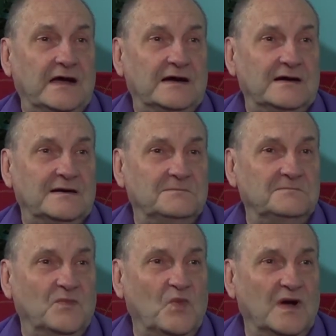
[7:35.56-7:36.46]

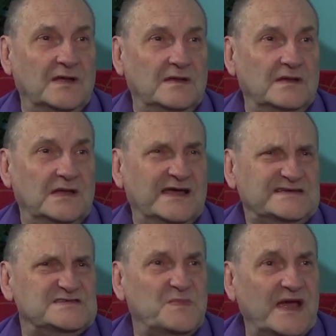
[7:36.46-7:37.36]
um, what
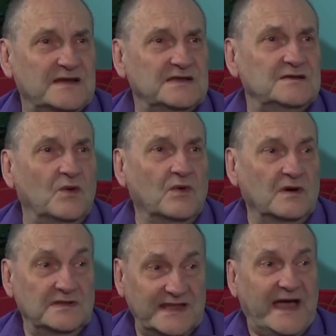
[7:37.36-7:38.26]
expected or
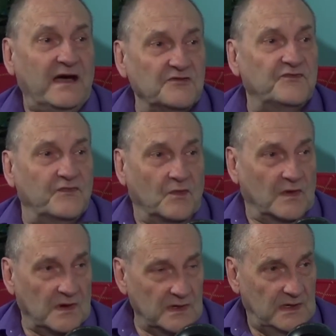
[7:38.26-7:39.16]
allowed
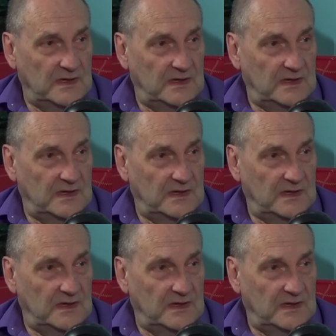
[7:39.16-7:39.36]
for